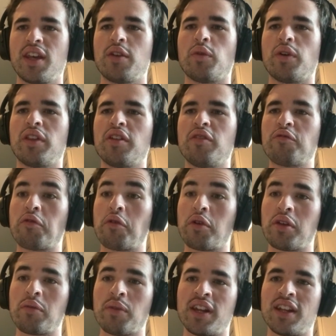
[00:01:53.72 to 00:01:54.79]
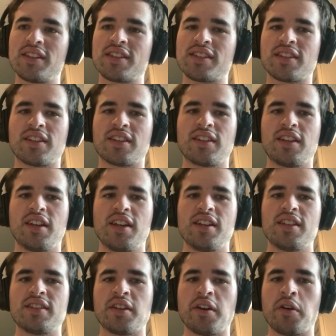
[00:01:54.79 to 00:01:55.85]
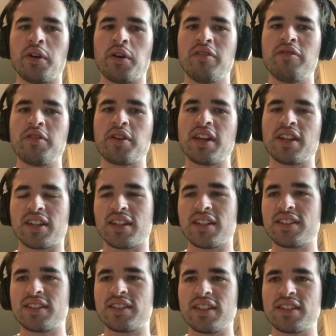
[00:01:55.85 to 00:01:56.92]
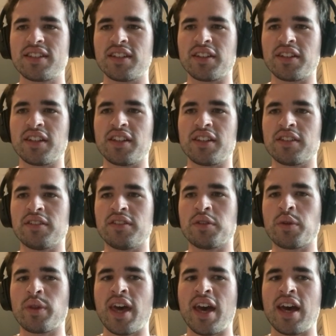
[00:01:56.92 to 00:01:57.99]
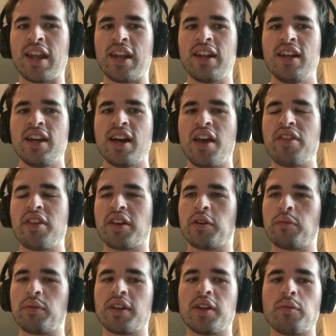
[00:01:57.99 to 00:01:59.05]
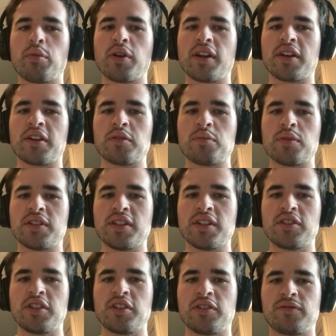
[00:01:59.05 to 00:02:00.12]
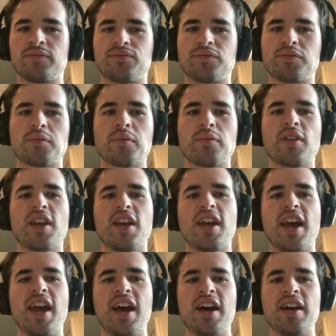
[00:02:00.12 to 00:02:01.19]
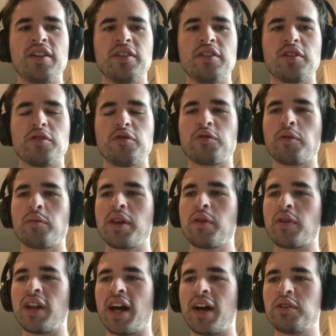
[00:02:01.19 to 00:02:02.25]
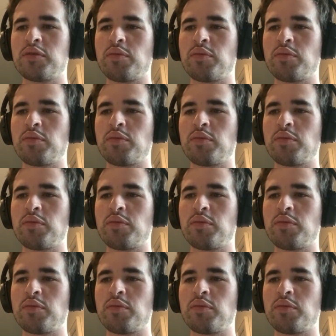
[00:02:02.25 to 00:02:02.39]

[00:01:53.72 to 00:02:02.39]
within 40 minutes. So if you can consistently do that, I think you'll be in a pretty good position. And for me, when I was